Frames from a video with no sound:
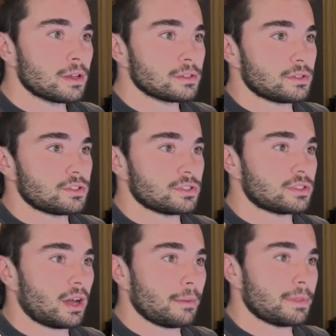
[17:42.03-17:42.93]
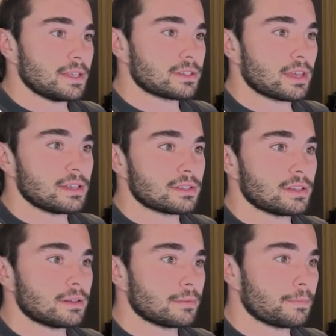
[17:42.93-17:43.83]
So just type these keys
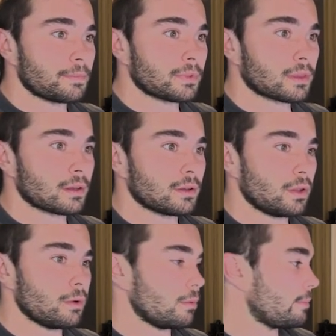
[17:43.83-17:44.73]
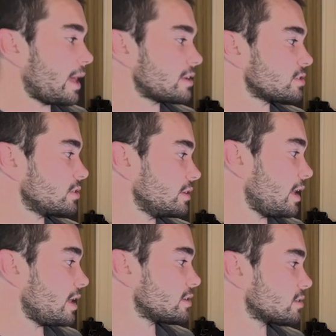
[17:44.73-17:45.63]
in, global match,
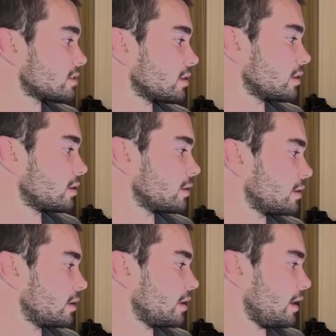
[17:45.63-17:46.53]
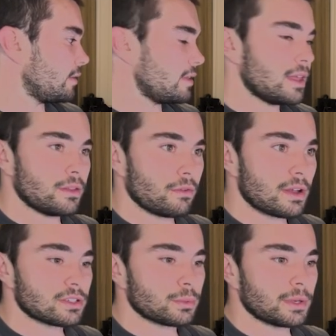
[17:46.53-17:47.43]
yes, and then the
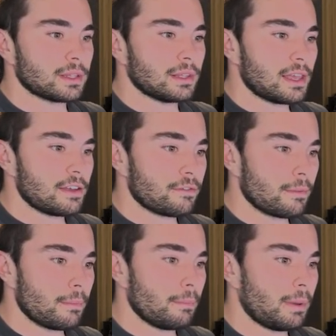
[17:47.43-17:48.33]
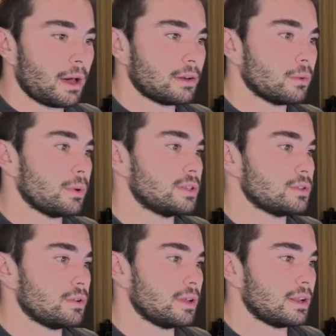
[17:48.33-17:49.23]
rest we can leave, but we
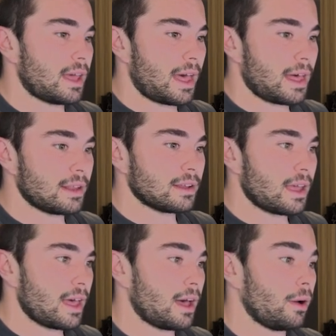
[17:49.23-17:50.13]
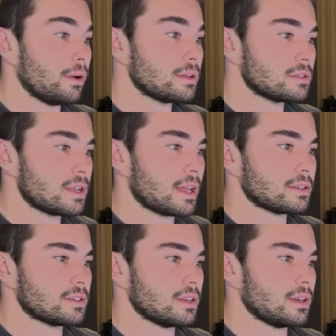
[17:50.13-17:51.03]
do need to add our
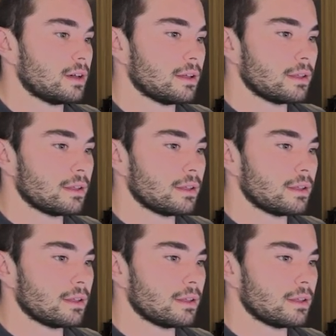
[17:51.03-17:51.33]
text here.